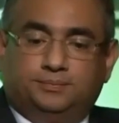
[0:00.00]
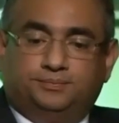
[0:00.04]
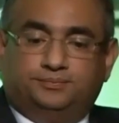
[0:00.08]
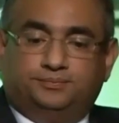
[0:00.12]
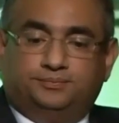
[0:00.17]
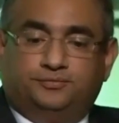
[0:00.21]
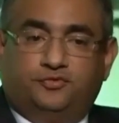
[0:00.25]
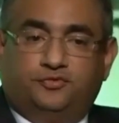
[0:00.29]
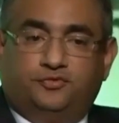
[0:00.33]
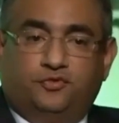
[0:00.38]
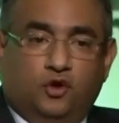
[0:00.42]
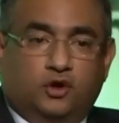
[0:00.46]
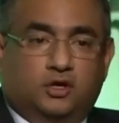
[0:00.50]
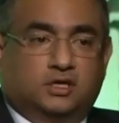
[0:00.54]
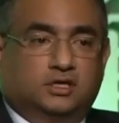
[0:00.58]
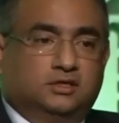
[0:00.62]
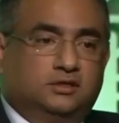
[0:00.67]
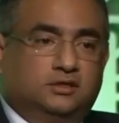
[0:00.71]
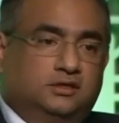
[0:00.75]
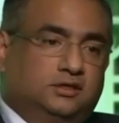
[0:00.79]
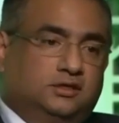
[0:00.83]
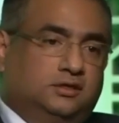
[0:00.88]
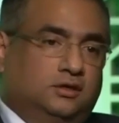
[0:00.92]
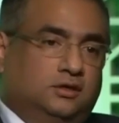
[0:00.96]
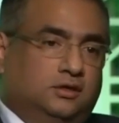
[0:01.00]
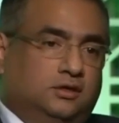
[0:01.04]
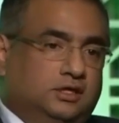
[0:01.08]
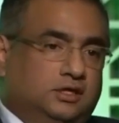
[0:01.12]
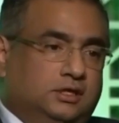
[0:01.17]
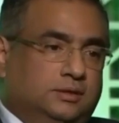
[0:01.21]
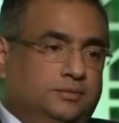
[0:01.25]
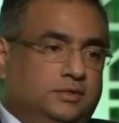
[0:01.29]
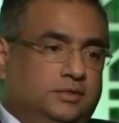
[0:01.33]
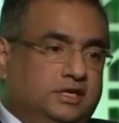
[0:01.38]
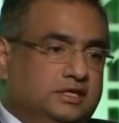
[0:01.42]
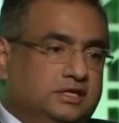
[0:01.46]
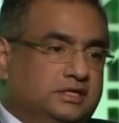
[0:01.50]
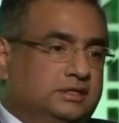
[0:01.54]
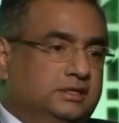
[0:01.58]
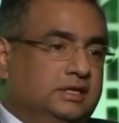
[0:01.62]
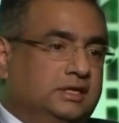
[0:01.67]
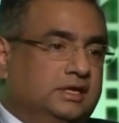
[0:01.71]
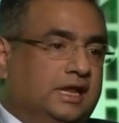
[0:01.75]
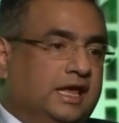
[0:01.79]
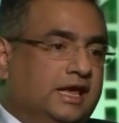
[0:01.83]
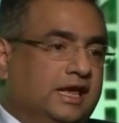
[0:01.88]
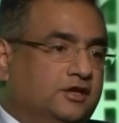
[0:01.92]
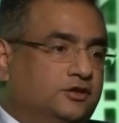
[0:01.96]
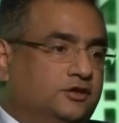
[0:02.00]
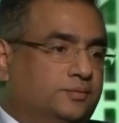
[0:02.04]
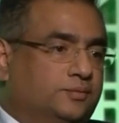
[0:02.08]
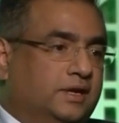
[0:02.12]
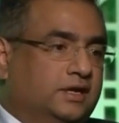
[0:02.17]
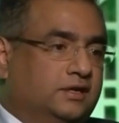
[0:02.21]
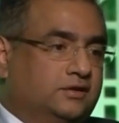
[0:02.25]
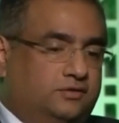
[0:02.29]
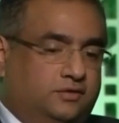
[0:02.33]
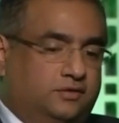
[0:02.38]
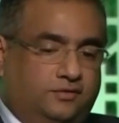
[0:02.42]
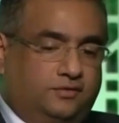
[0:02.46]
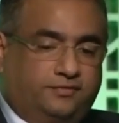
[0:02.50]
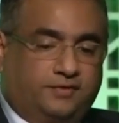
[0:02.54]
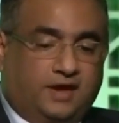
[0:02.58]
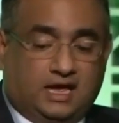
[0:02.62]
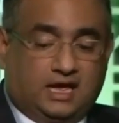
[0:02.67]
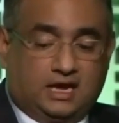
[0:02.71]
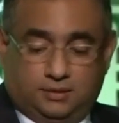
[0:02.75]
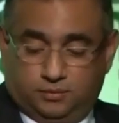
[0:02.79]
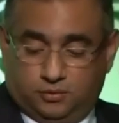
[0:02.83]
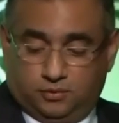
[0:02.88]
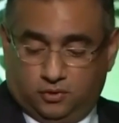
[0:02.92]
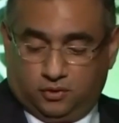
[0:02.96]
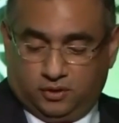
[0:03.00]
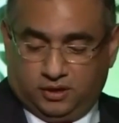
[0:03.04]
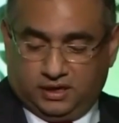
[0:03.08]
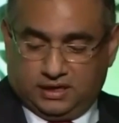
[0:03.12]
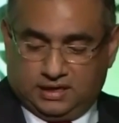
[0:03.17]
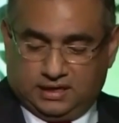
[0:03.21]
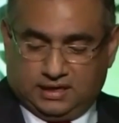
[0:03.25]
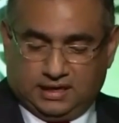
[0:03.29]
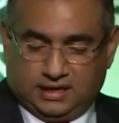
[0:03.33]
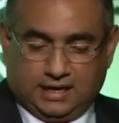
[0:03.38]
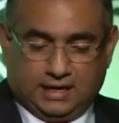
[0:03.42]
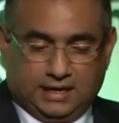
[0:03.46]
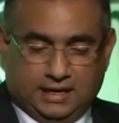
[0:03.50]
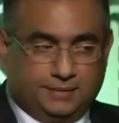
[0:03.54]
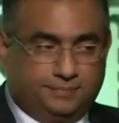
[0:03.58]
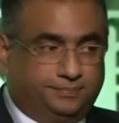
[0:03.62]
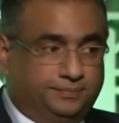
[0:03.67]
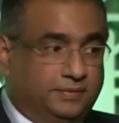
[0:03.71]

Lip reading: focus on the medicinal aspects of cannabinoid.